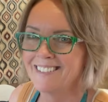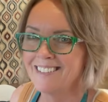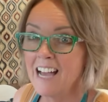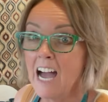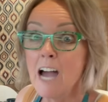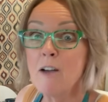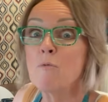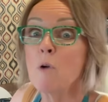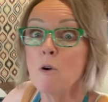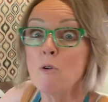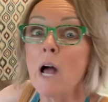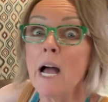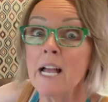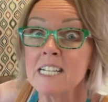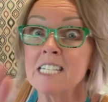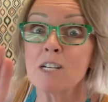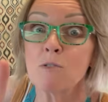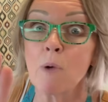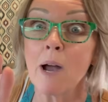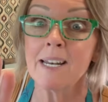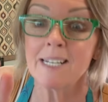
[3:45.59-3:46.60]
I
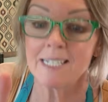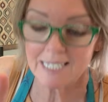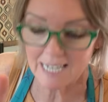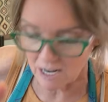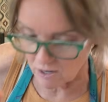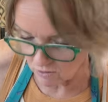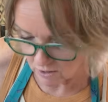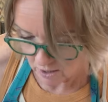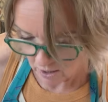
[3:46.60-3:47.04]
did write it down.